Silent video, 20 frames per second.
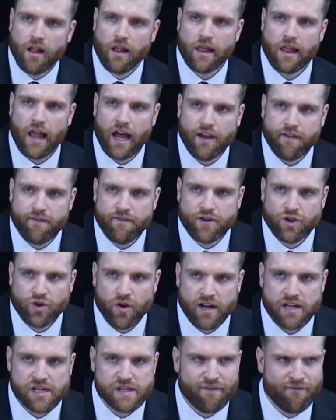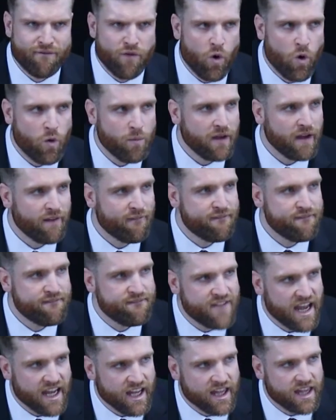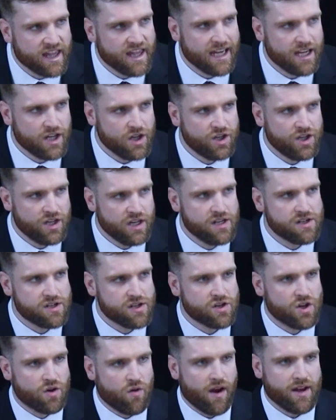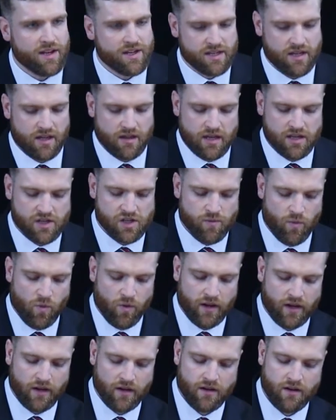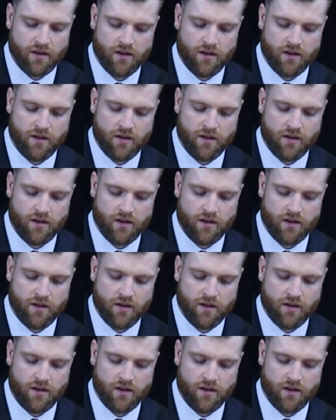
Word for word: life transforming faith in Jesus Christ this morning,